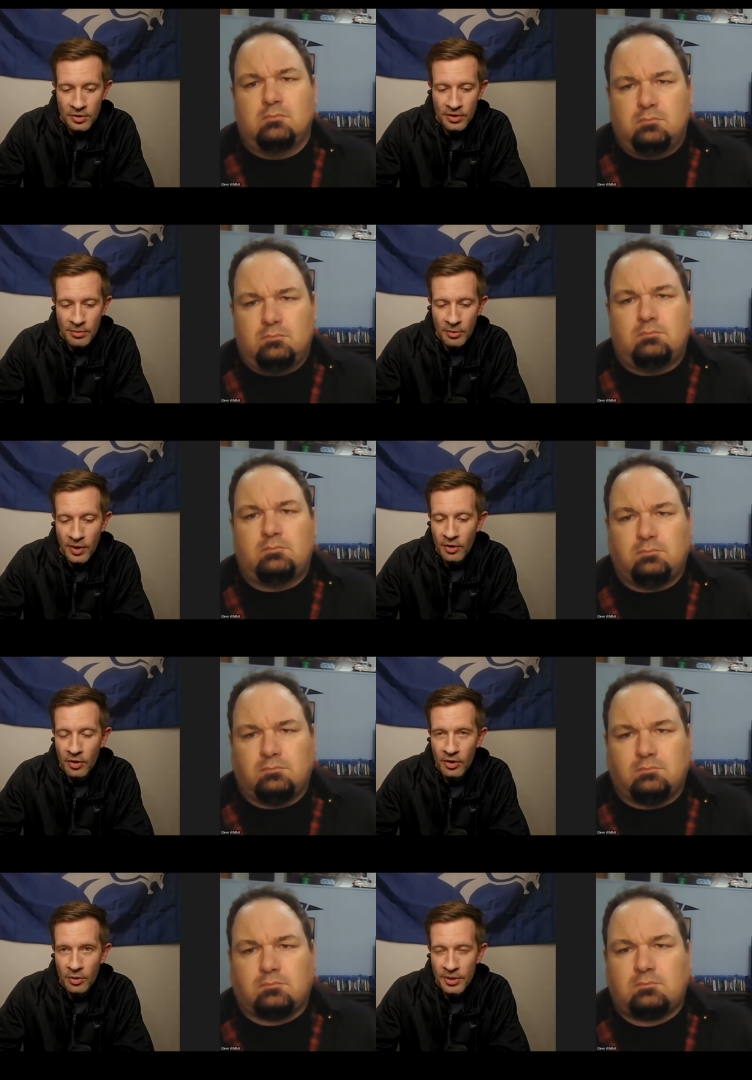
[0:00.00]
Speaker 1: turned them
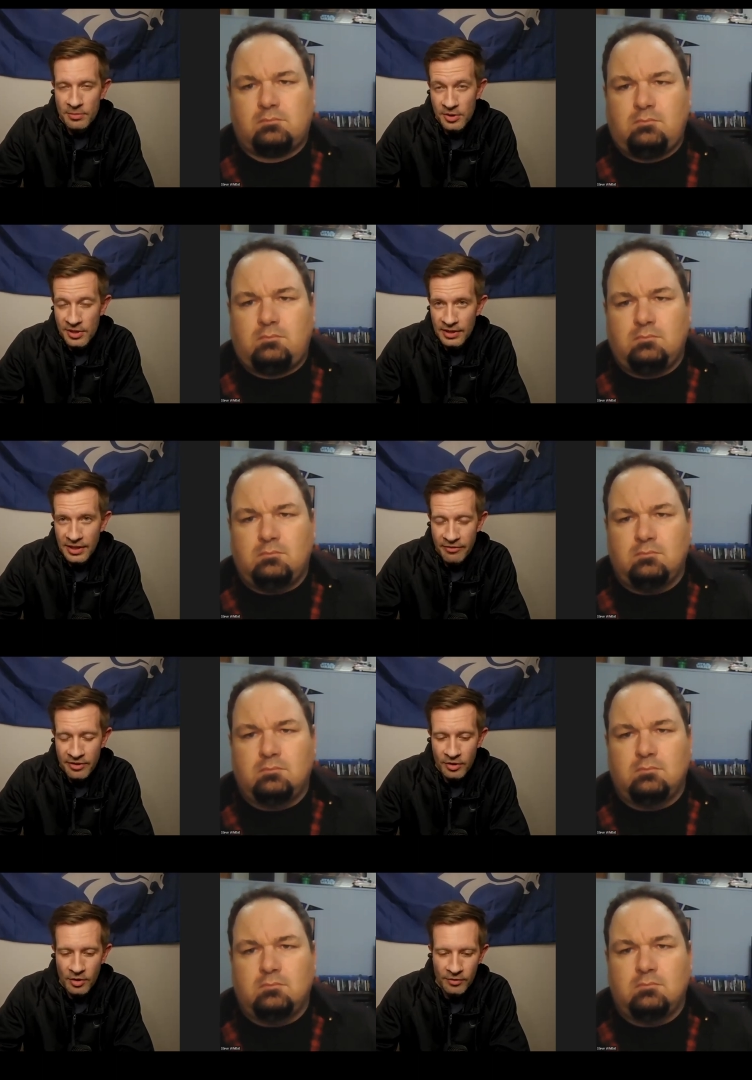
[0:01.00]
around all the way up to the
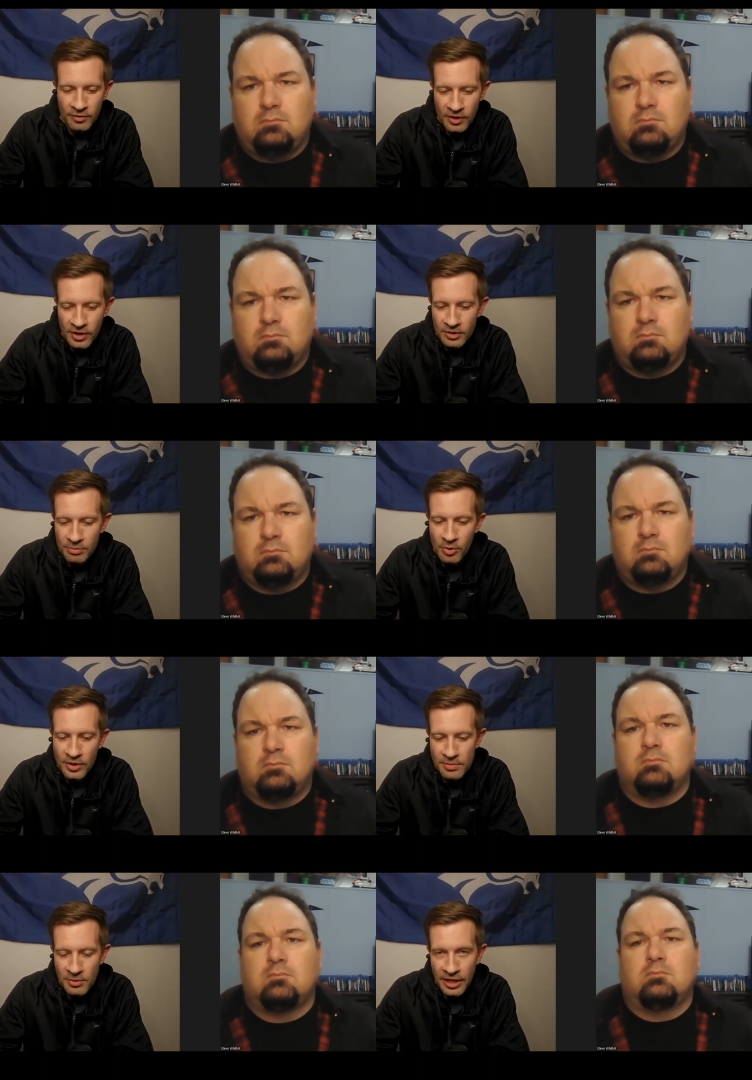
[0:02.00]
11th overall
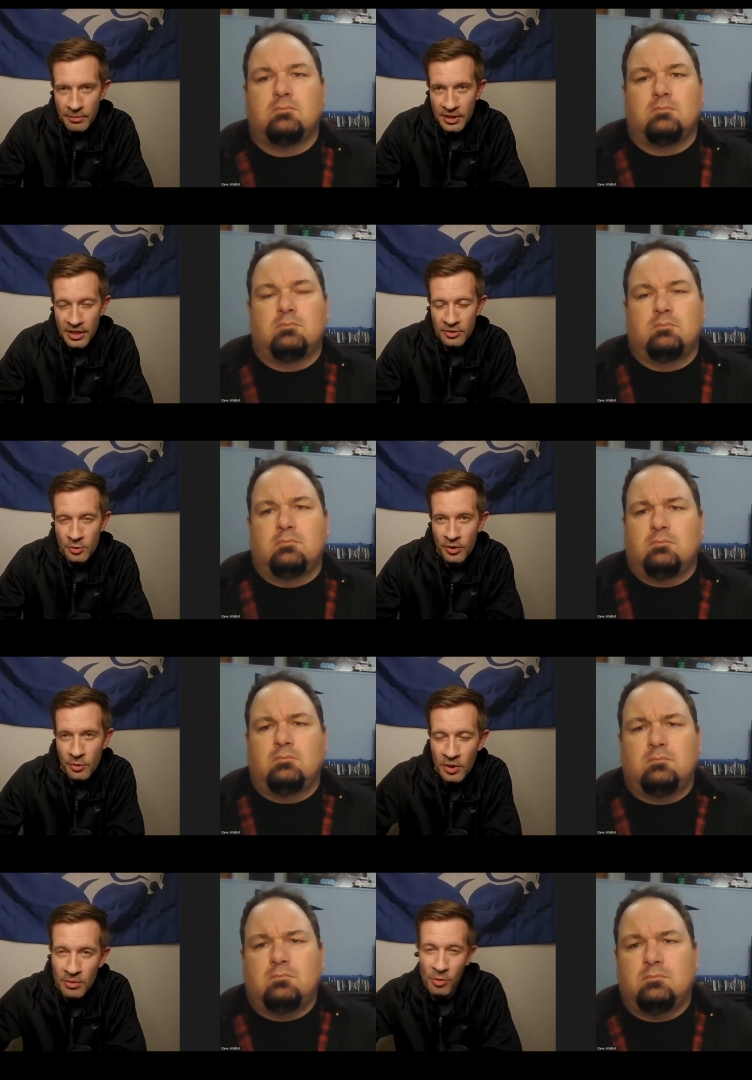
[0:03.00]
points per game allowed,
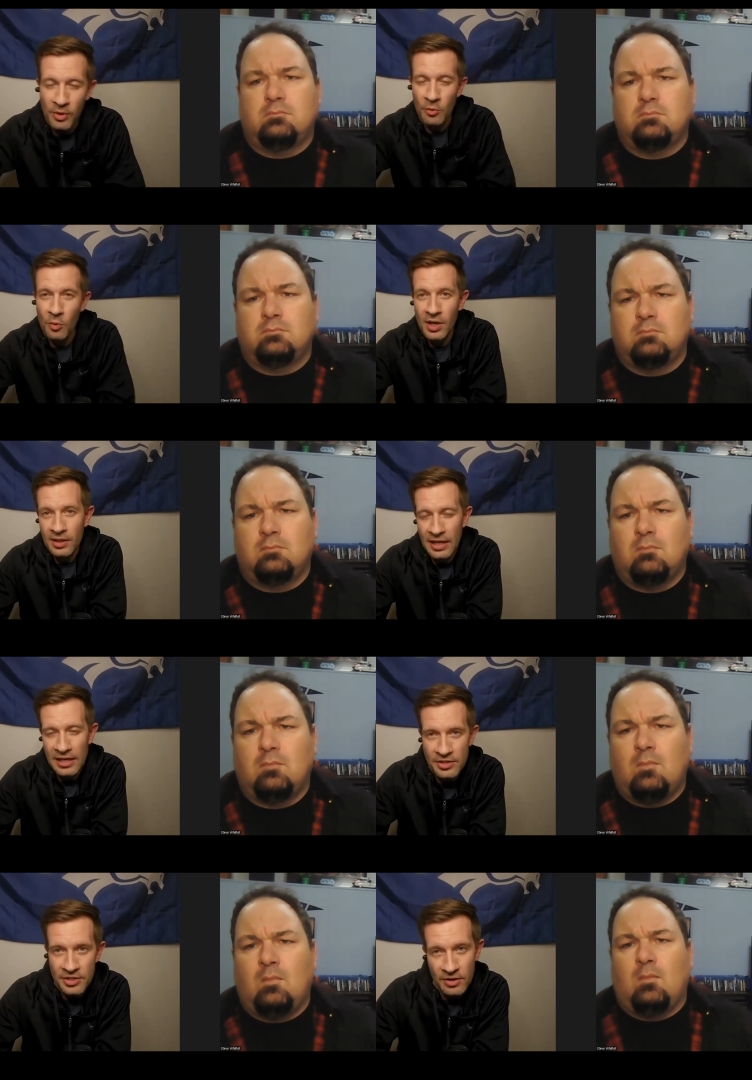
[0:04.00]
21.1
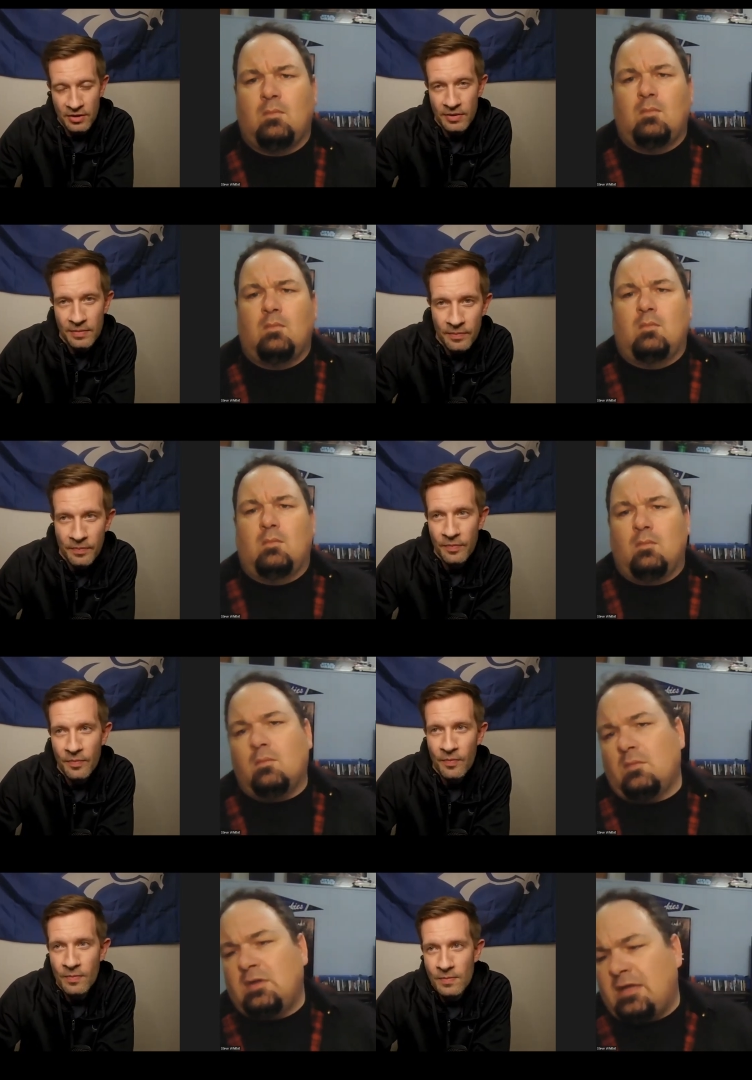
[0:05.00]
last year.
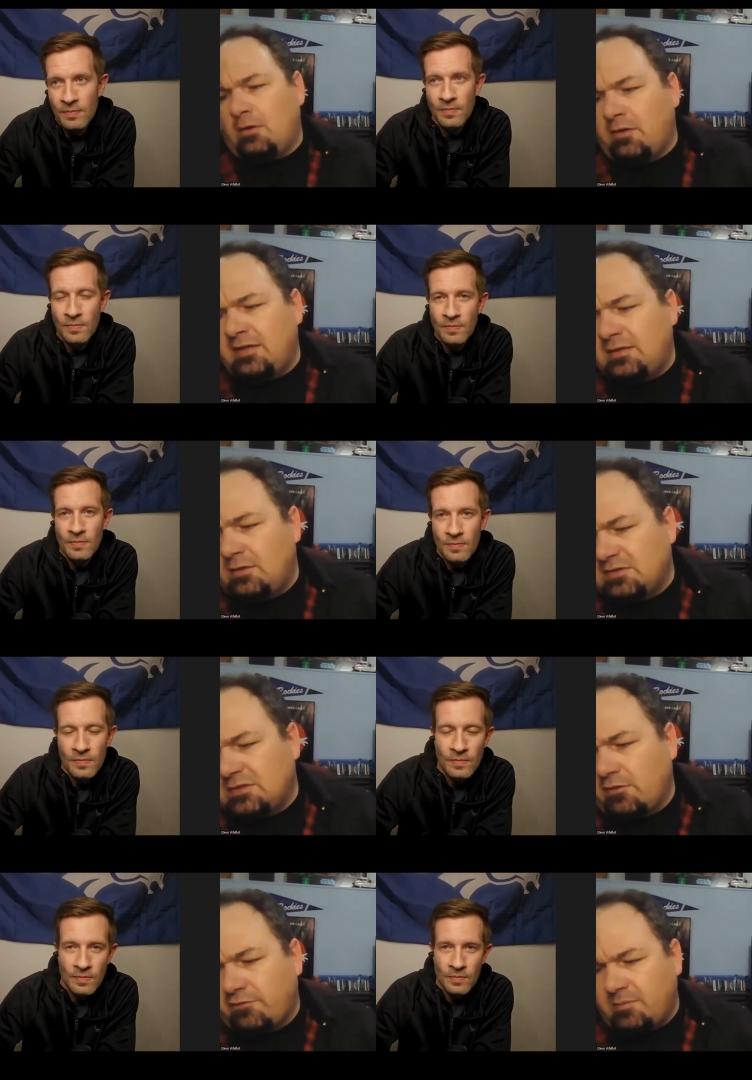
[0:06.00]
Speaker 2: Yeah, and all they did was
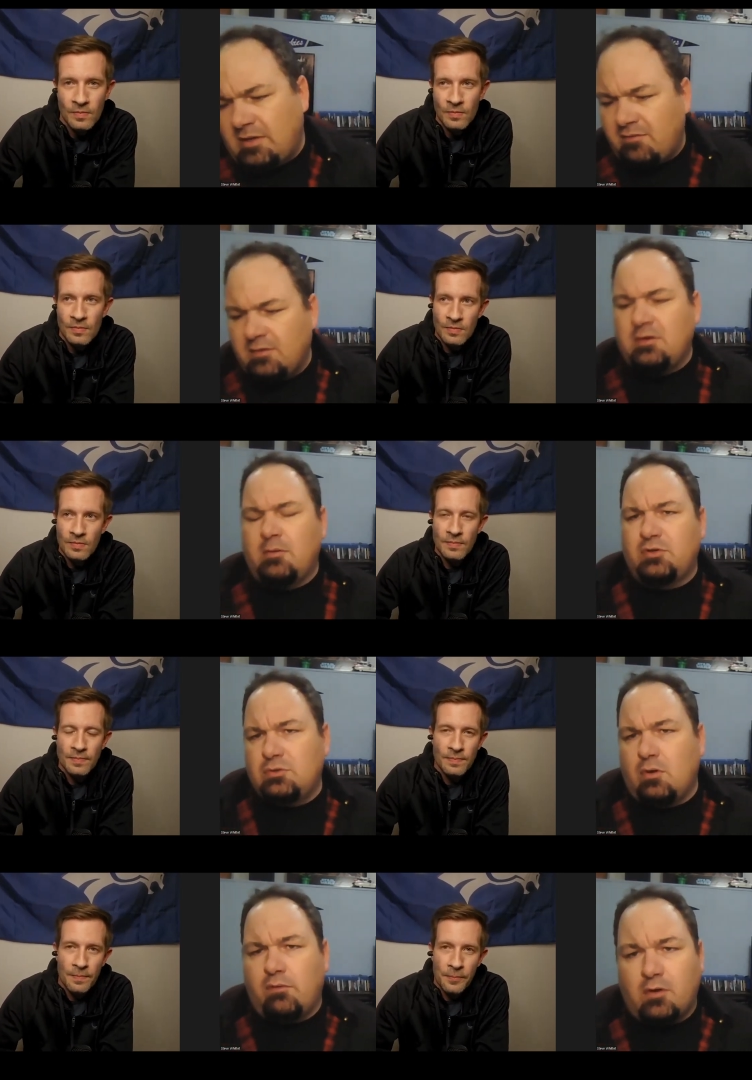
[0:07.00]
go from having the number
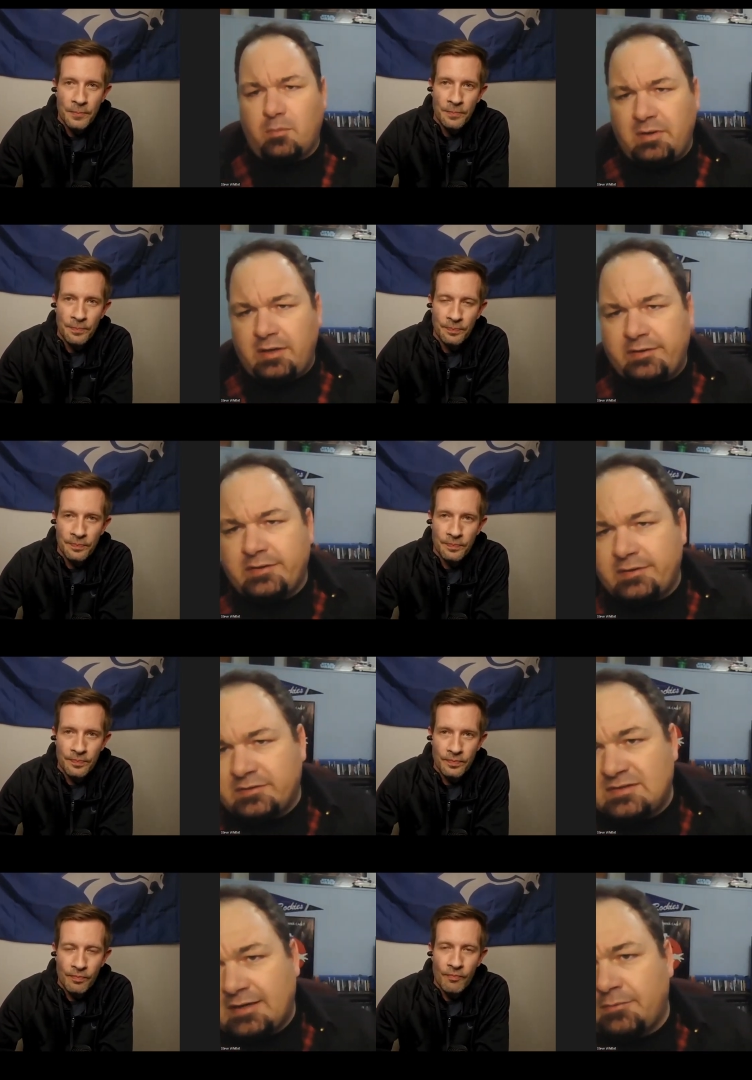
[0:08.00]
two overall pick to
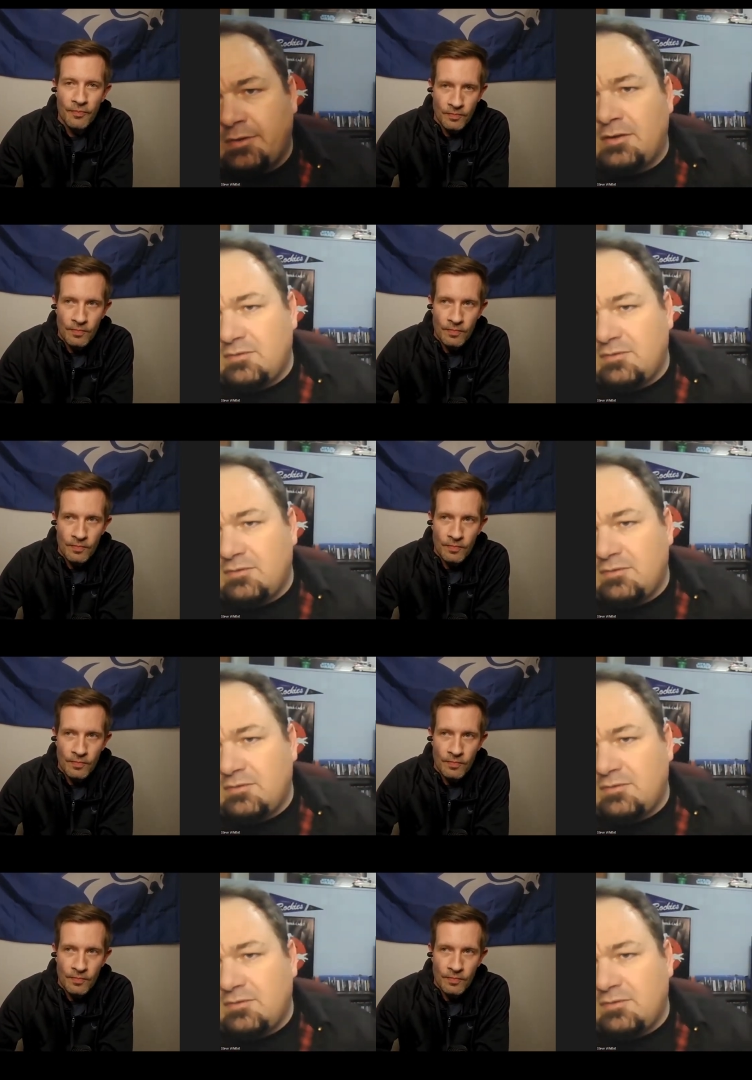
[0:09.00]
second round